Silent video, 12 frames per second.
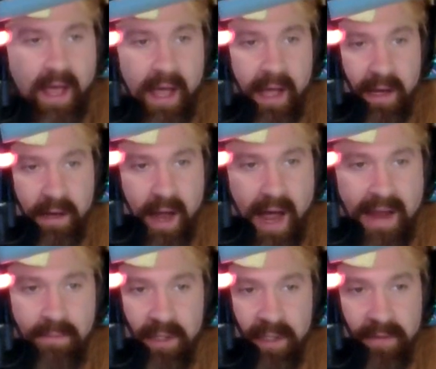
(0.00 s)
and
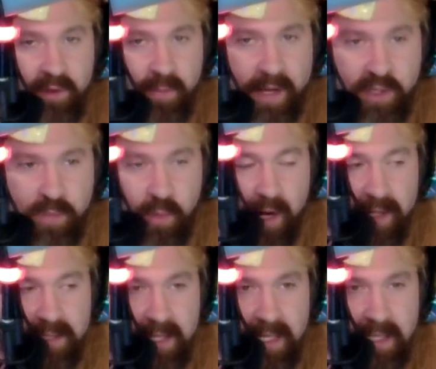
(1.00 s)
I believe your bench
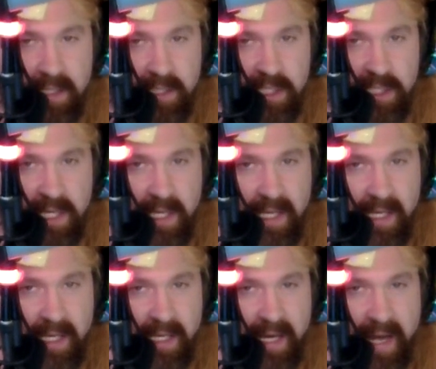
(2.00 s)
press is
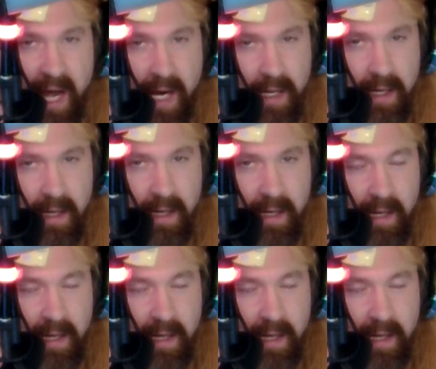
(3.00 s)
nine.